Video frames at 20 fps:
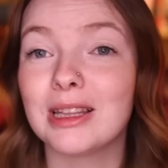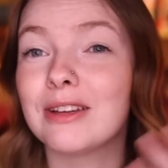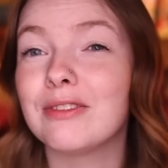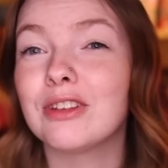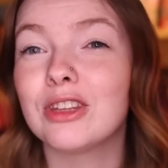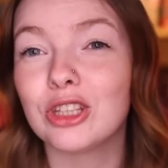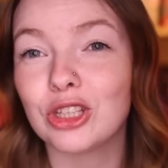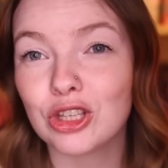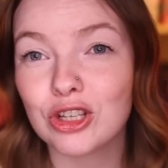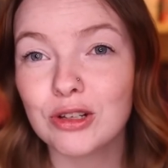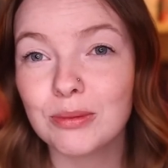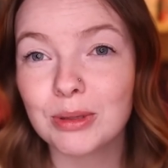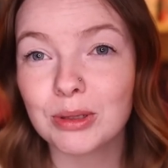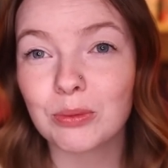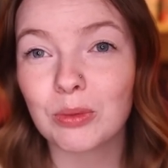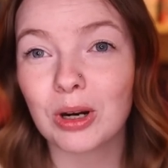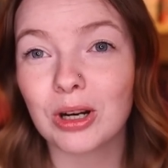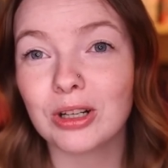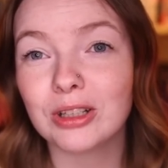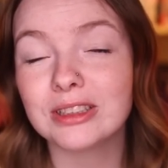live in the human
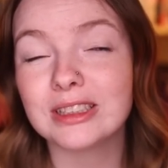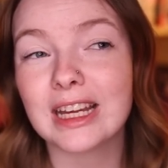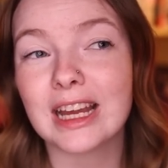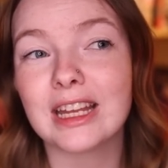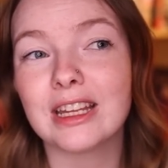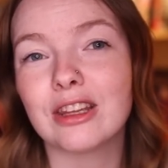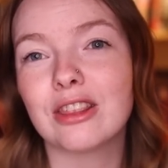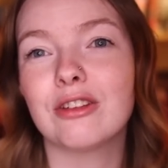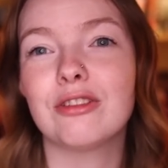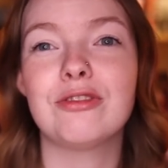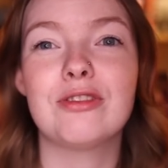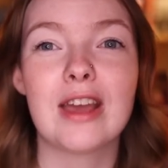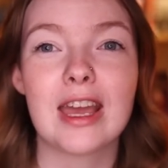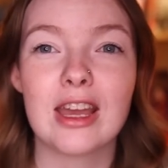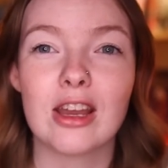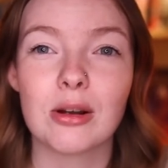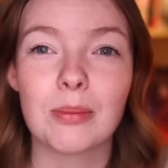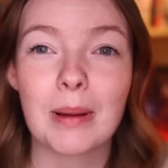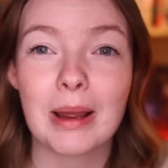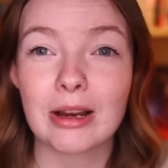world, and the
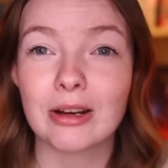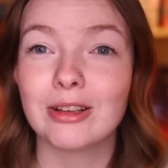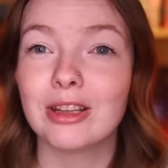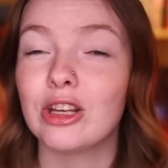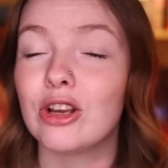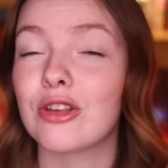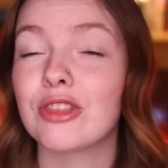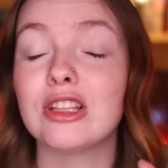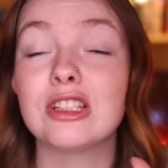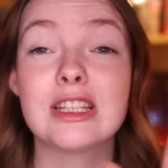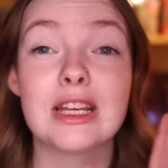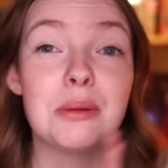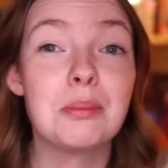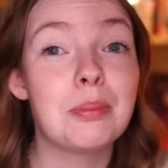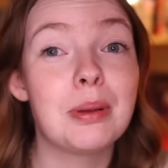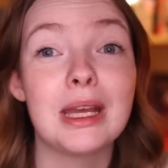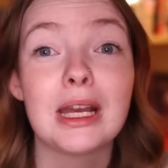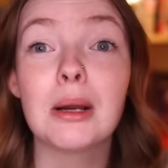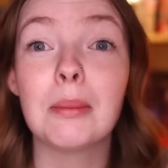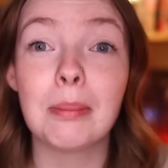fey apparently are these like
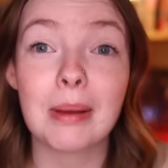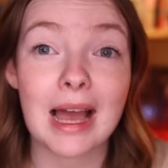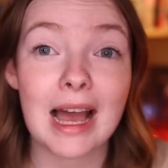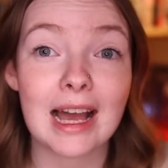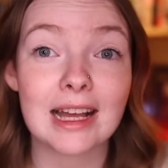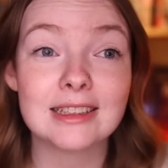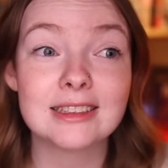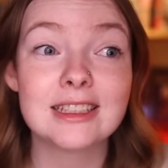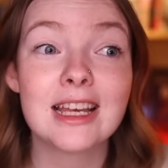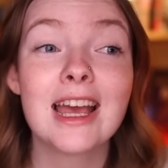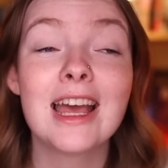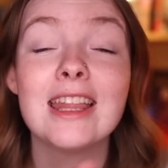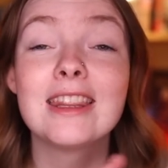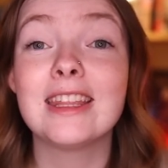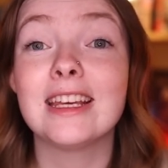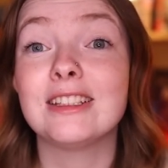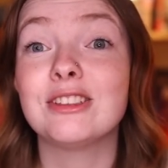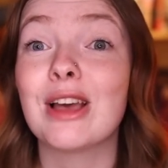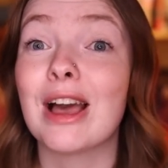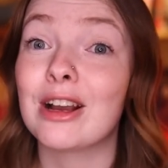big bads.
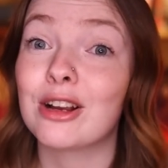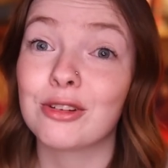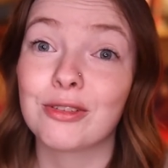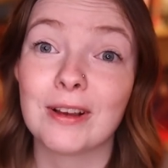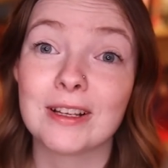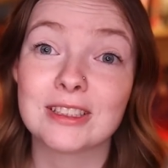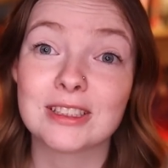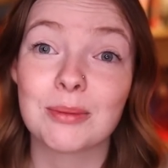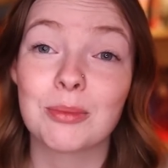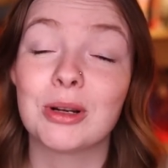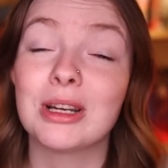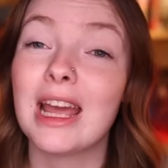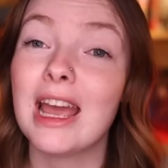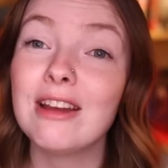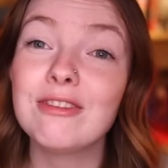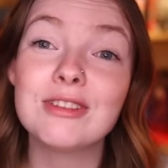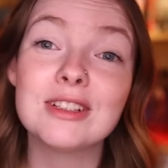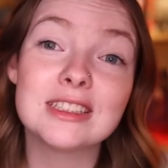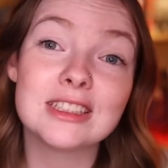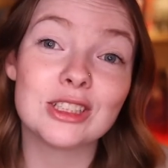They sacrifice someone
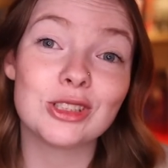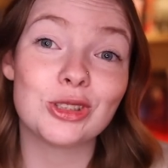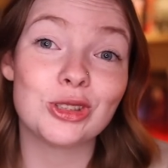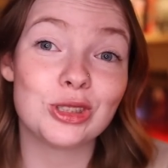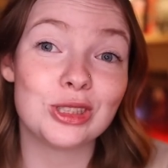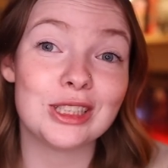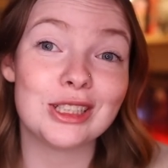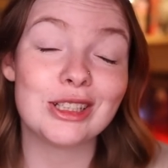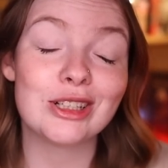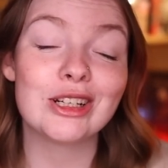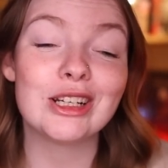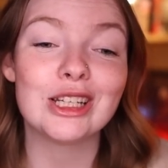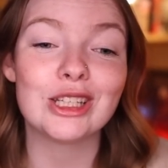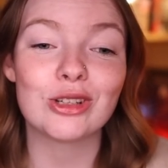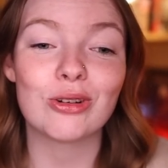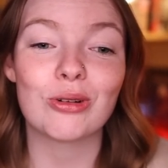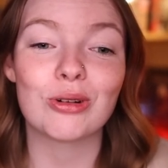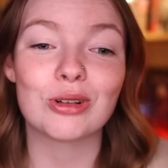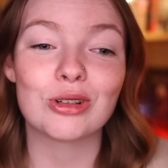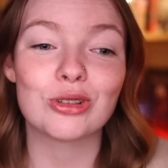every single year in
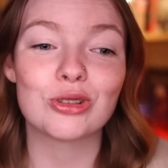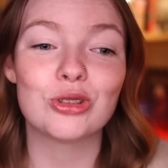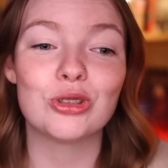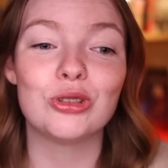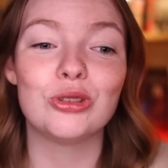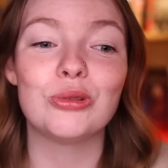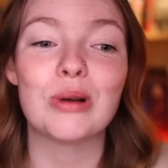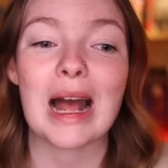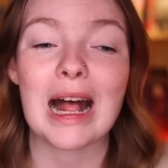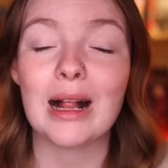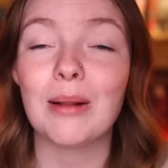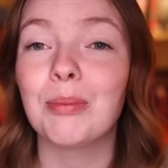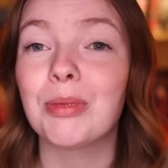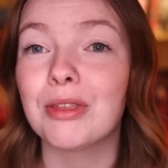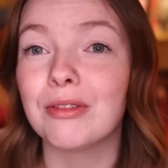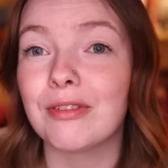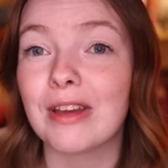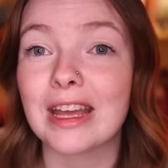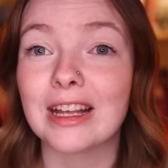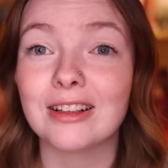order to help
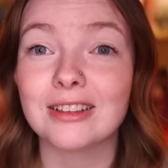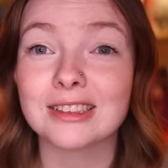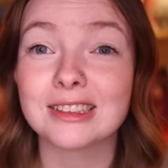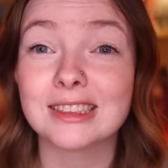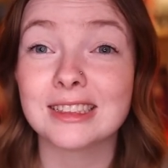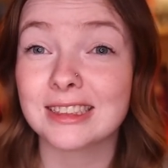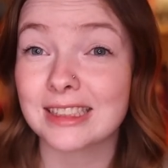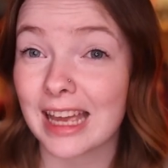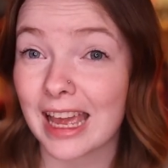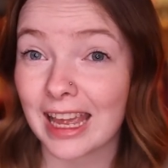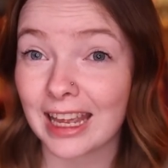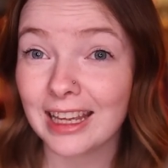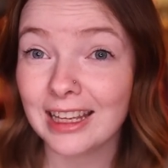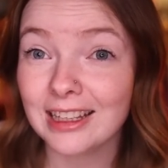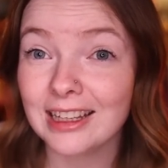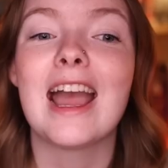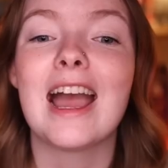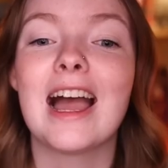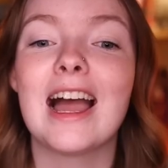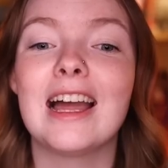the veil stay
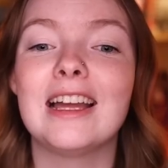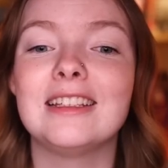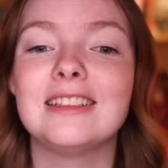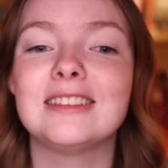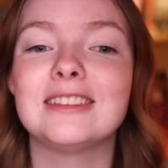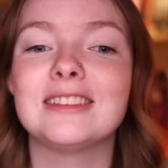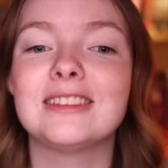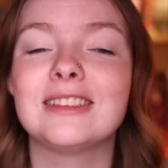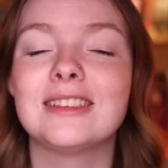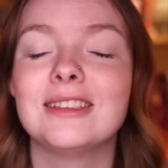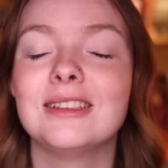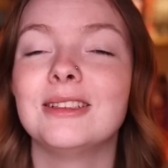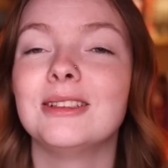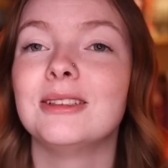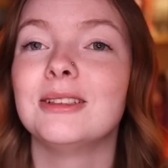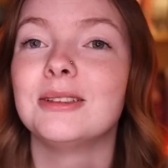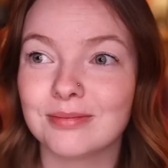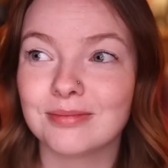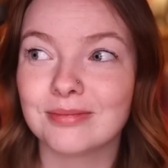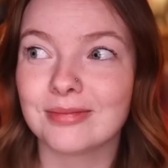and
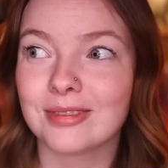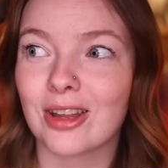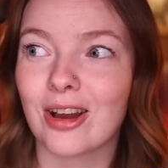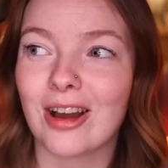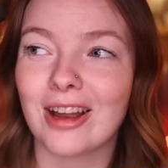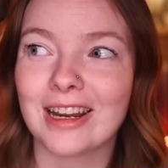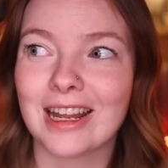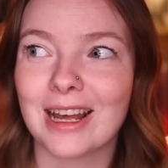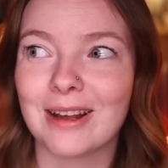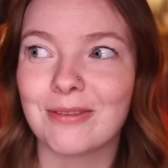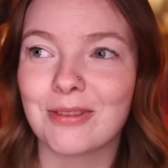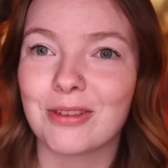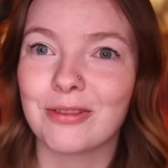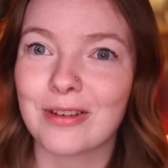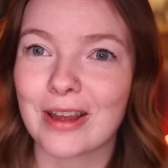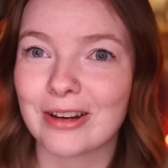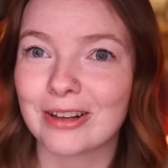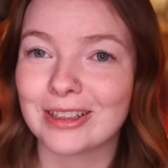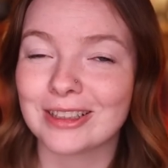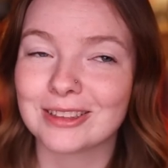not have the
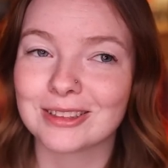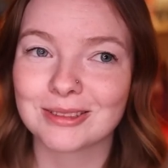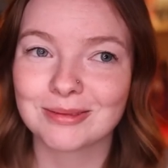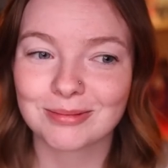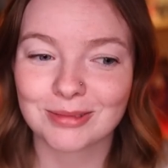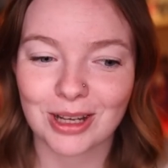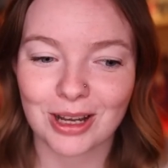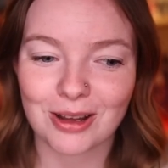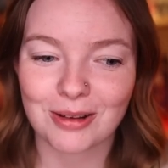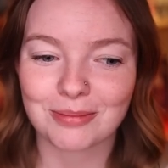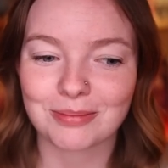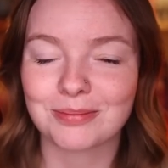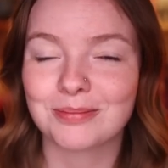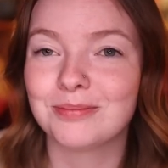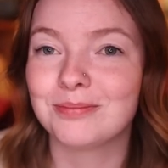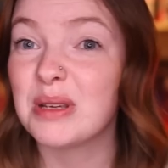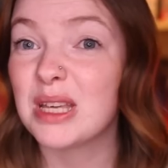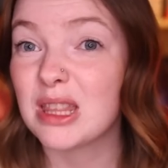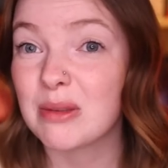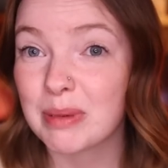fairies come
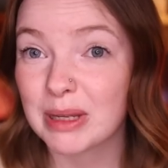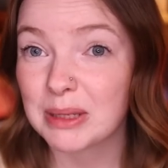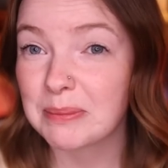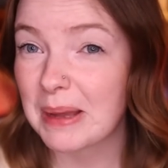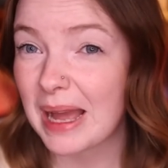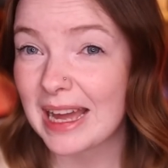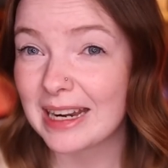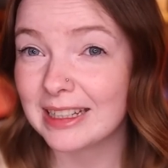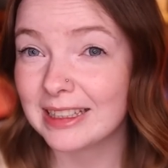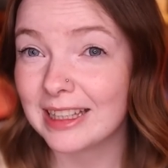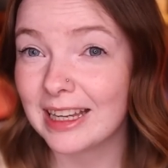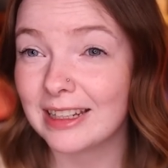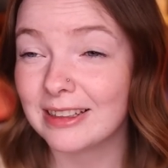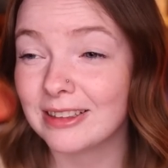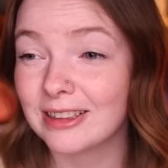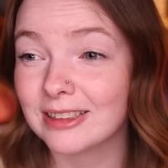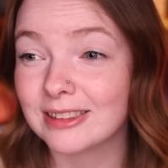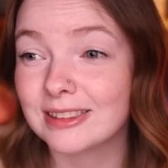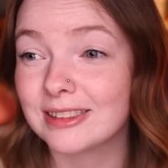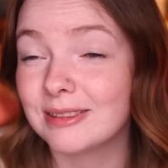be the big bad again,
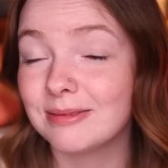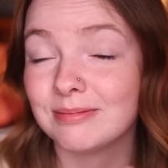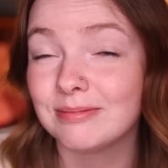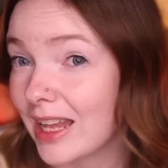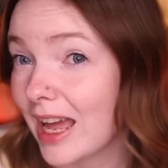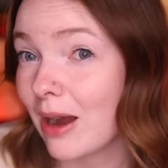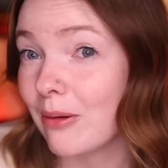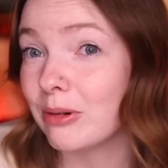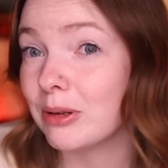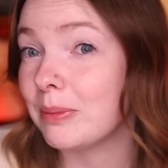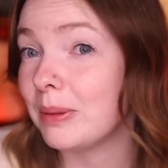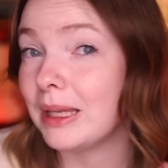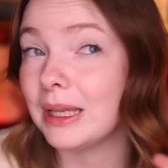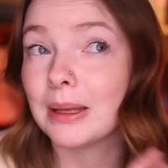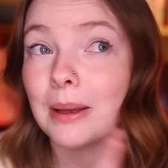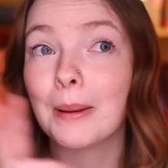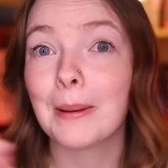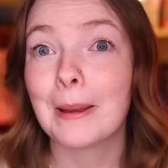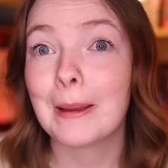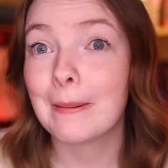because that would be
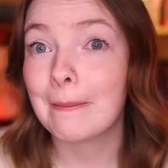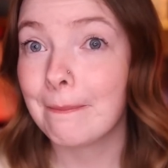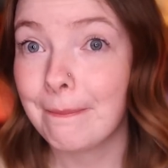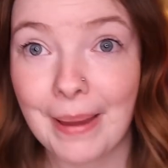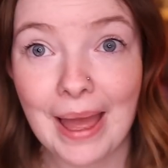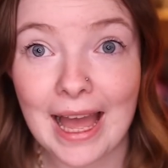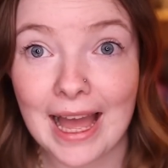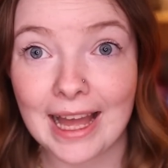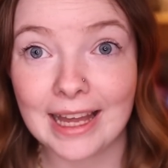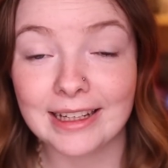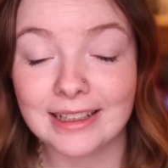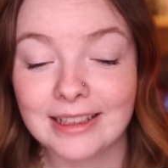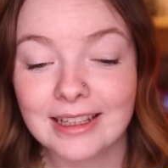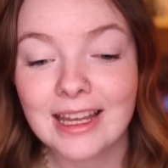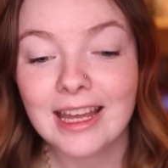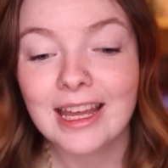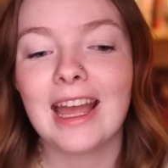bad.